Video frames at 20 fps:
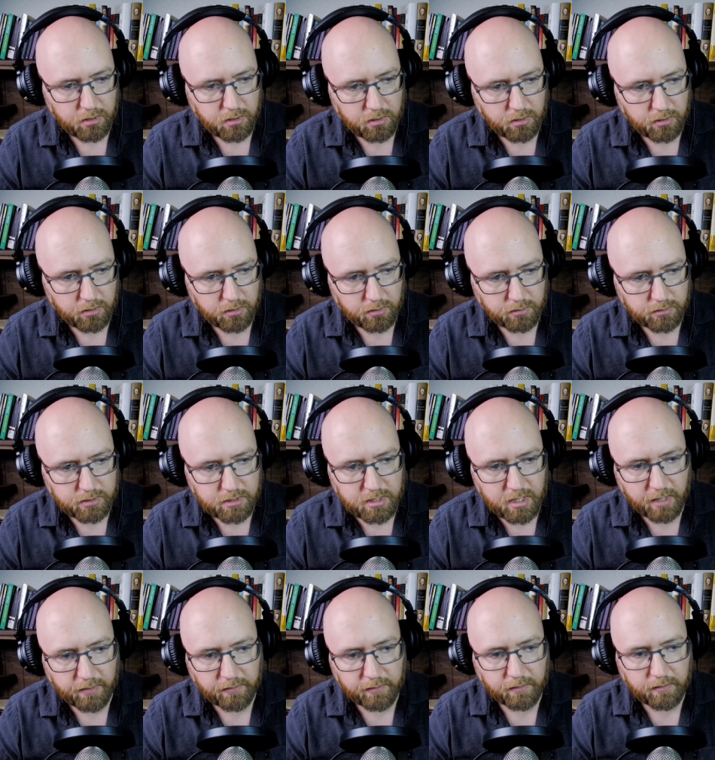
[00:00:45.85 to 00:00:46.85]
There's
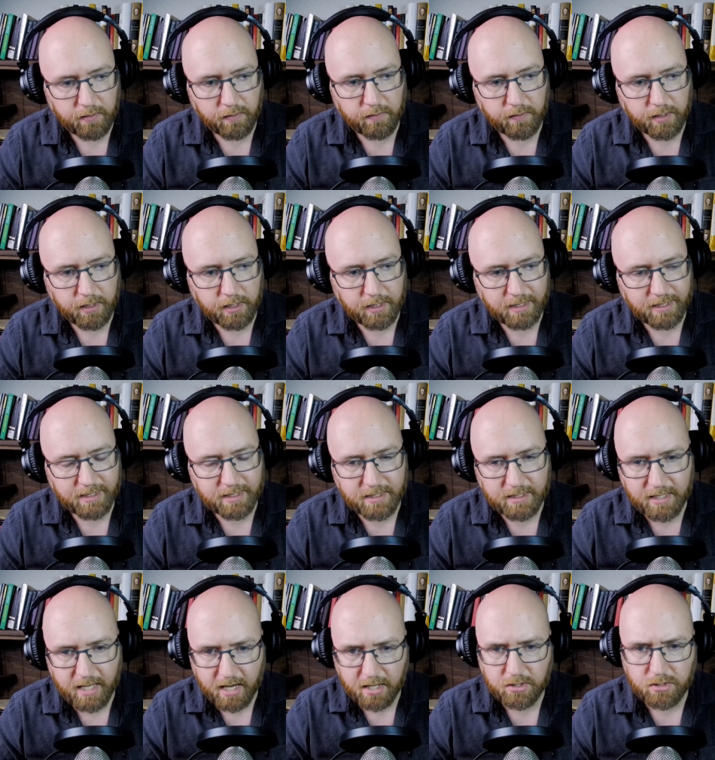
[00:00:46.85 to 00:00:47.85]
nothing that they can
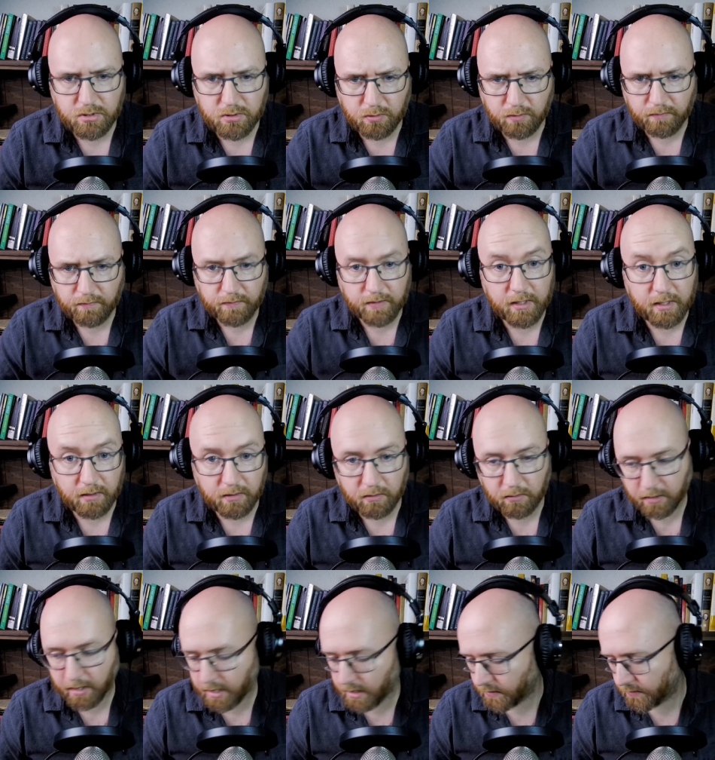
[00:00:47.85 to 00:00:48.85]
sense or feel
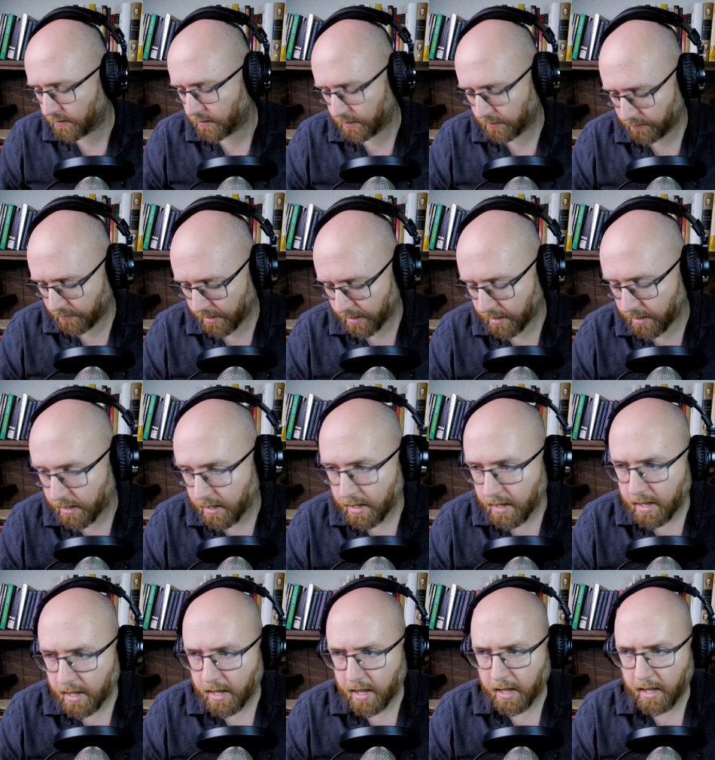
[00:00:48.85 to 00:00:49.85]
or anything like that.
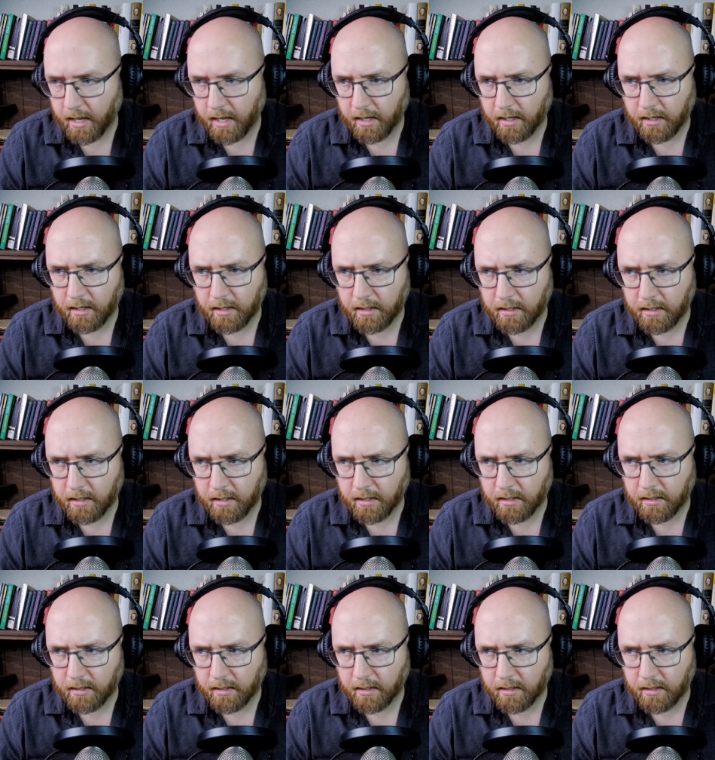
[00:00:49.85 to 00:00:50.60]
And